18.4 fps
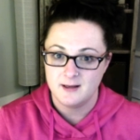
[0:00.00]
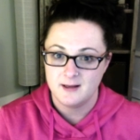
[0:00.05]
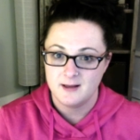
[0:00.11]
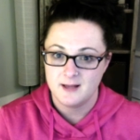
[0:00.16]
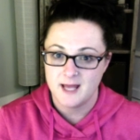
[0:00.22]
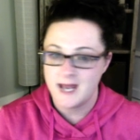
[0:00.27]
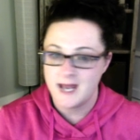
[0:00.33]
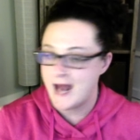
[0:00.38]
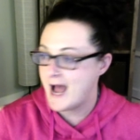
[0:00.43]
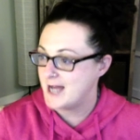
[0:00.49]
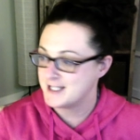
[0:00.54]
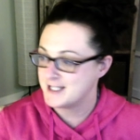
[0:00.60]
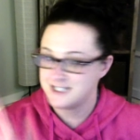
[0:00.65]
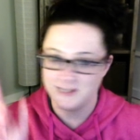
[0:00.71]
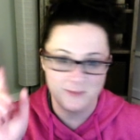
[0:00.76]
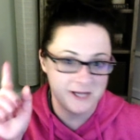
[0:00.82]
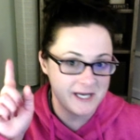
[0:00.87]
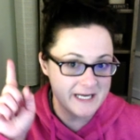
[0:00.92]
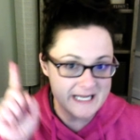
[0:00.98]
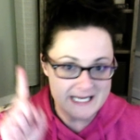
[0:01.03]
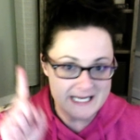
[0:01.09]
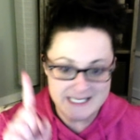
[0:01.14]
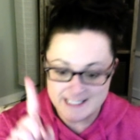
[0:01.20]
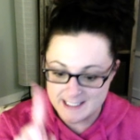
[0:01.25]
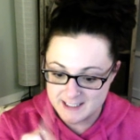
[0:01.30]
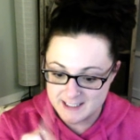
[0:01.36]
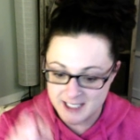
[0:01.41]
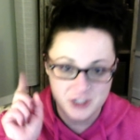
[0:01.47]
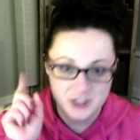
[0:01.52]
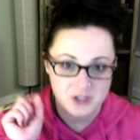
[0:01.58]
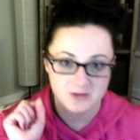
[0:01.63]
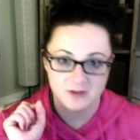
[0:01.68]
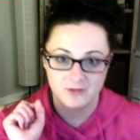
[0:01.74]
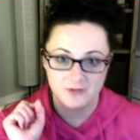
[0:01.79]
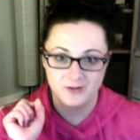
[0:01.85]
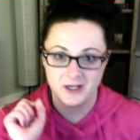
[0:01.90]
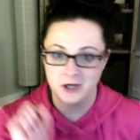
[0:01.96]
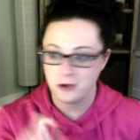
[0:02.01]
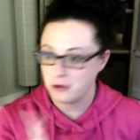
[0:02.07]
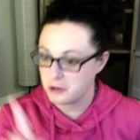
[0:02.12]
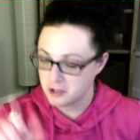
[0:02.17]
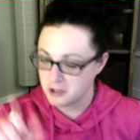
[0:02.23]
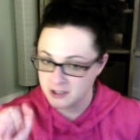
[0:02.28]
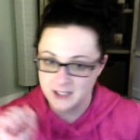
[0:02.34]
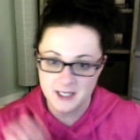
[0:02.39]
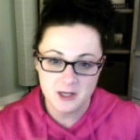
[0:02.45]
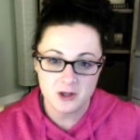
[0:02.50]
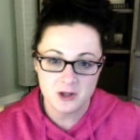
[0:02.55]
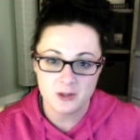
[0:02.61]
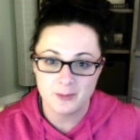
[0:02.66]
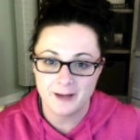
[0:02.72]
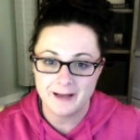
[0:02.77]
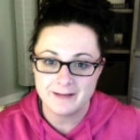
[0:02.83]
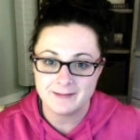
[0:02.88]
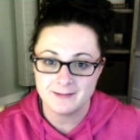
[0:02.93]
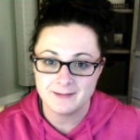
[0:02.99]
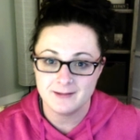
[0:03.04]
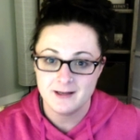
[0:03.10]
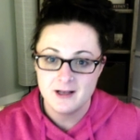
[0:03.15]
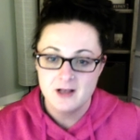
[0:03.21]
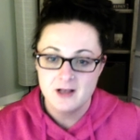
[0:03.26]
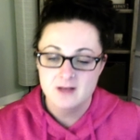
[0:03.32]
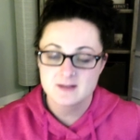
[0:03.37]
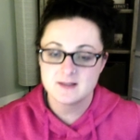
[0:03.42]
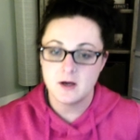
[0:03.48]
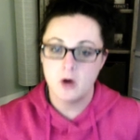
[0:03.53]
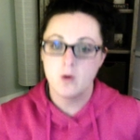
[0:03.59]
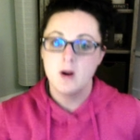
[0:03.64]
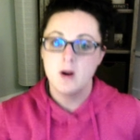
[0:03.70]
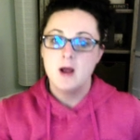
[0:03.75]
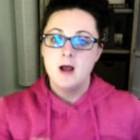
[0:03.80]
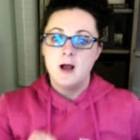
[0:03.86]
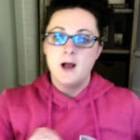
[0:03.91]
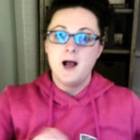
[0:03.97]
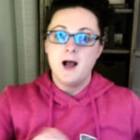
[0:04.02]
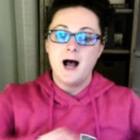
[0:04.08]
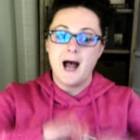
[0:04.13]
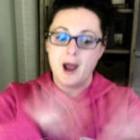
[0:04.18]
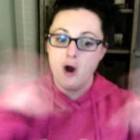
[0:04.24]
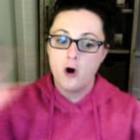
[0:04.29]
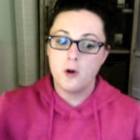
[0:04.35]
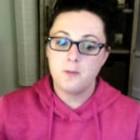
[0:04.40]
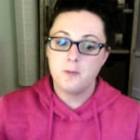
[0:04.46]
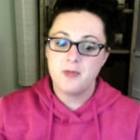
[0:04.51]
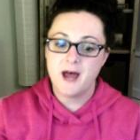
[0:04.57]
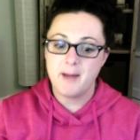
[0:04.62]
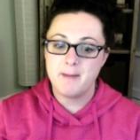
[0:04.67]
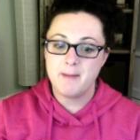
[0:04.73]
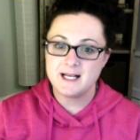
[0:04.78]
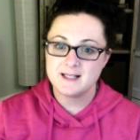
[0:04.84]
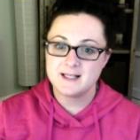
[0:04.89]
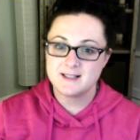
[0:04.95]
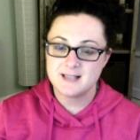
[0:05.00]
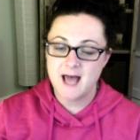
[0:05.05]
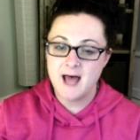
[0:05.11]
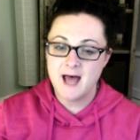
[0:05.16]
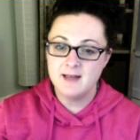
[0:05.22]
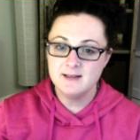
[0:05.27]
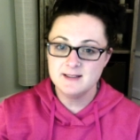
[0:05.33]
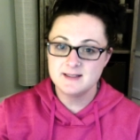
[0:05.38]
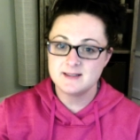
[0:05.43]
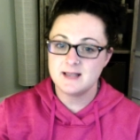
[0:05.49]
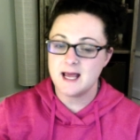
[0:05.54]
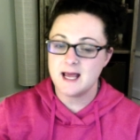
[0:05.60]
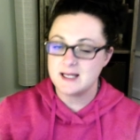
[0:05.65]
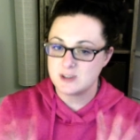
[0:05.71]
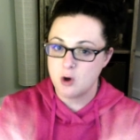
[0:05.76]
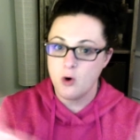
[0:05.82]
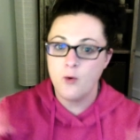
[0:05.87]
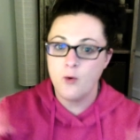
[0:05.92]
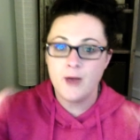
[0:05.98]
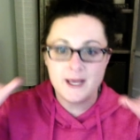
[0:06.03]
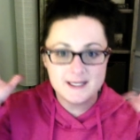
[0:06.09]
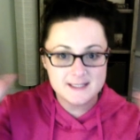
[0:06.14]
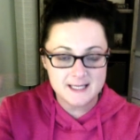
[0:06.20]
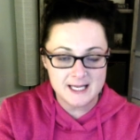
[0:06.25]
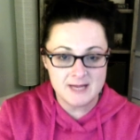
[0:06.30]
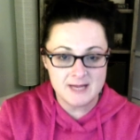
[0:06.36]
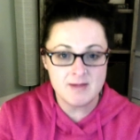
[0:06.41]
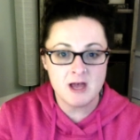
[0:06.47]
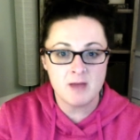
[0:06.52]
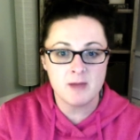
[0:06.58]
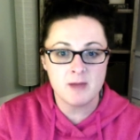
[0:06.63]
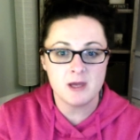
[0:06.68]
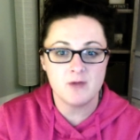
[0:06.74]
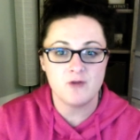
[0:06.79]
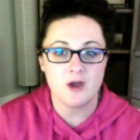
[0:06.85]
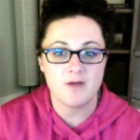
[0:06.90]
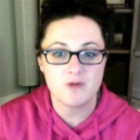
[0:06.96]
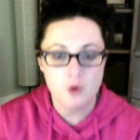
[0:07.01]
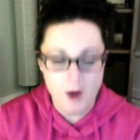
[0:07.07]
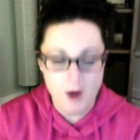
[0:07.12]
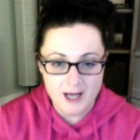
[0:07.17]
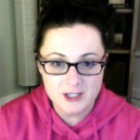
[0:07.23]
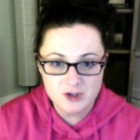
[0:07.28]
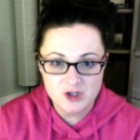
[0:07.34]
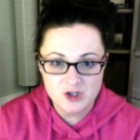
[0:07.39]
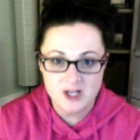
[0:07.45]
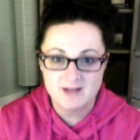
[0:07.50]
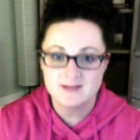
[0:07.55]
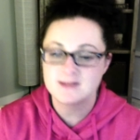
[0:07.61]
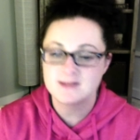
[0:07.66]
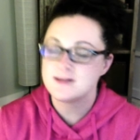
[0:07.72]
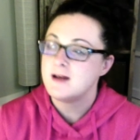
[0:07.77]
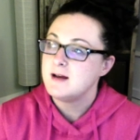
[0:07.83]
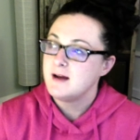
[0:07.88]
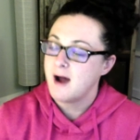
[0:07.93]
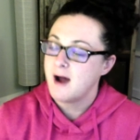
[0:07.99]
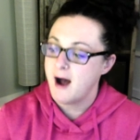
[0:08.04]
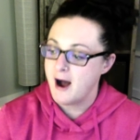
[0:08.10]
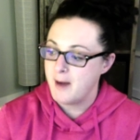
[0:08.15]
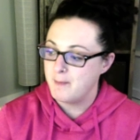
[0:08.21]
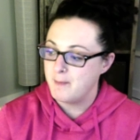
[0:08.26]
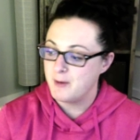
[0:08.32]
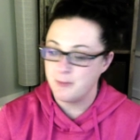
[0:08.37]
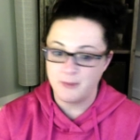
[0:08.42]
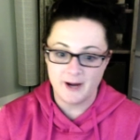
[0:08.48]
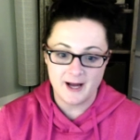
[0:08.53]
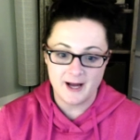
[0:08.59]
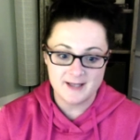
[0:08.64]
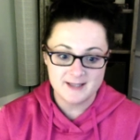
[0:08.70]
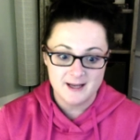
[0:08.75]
It has to be an easy touch of the finger or click of the button. So I hope that makes sense. As always, email me if you have questions, but